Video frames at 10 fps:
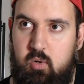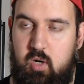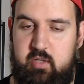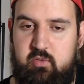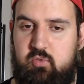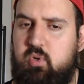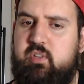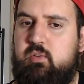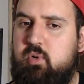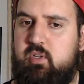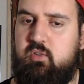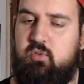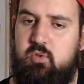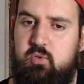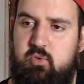at 21 years
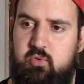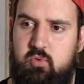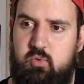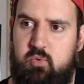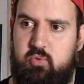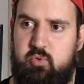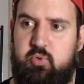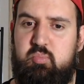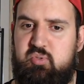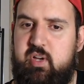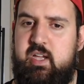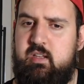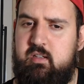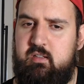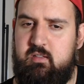old the, the
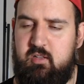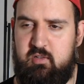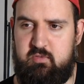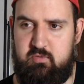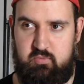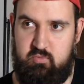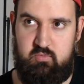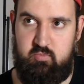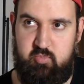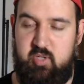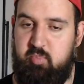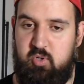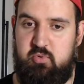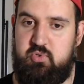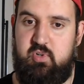brain of
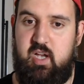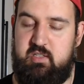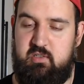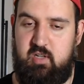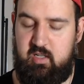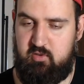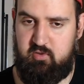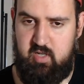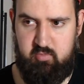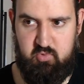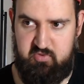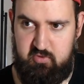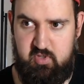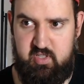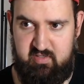people usually hasn't had the time to
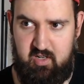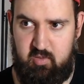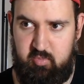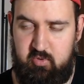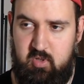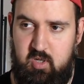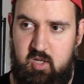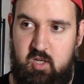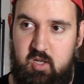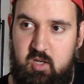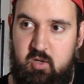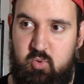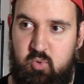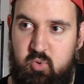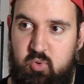fully develop.
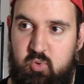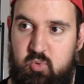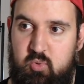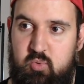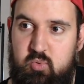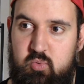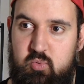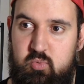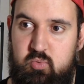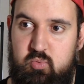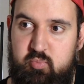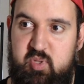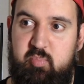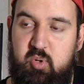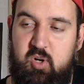Uh,
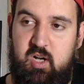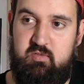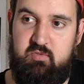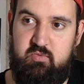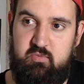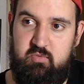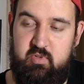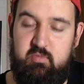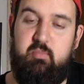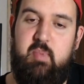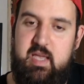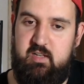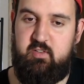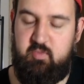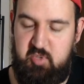people have
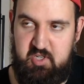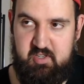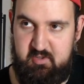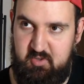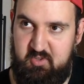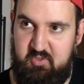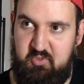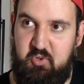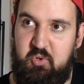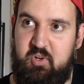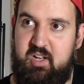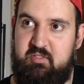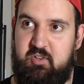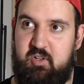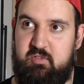males especially a strong
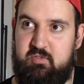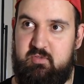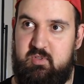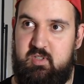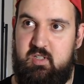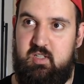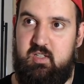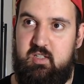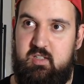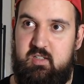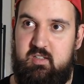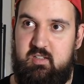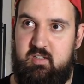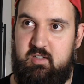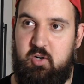level of
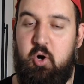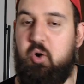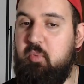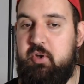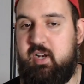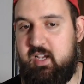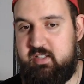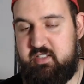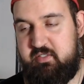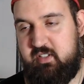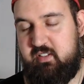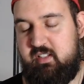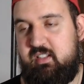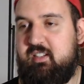hormonal activity,